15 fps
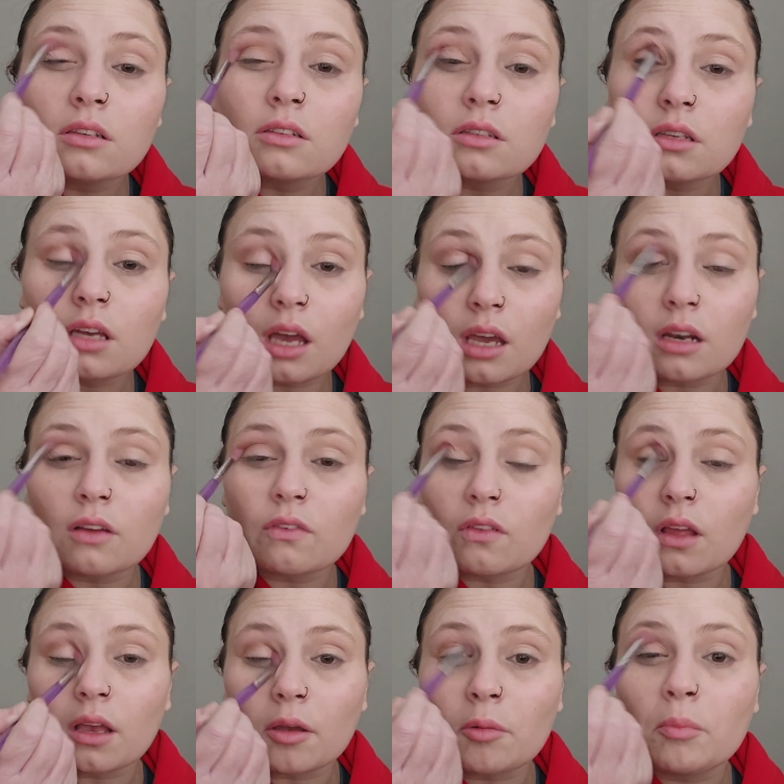to kind of
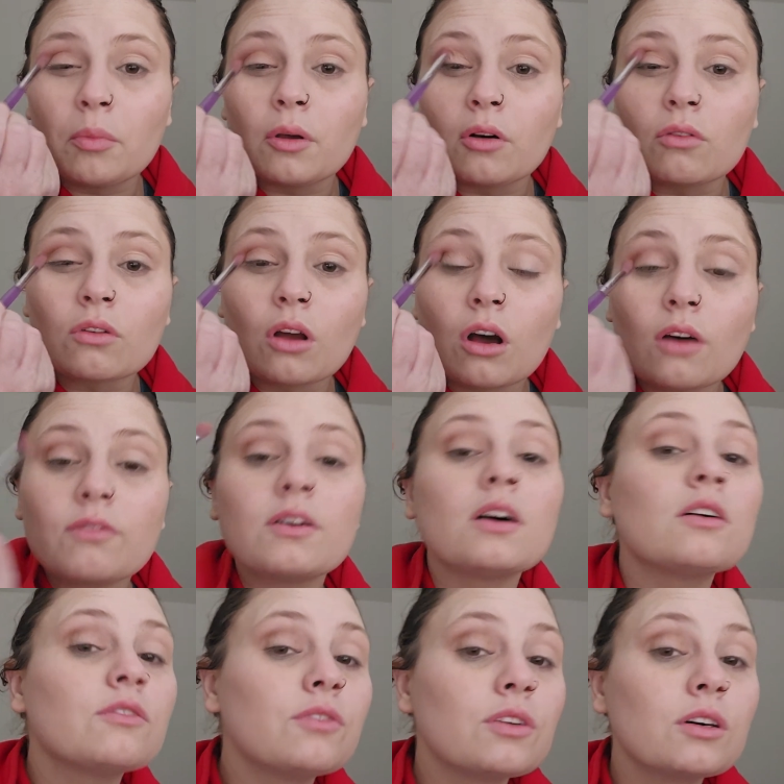like a build off of.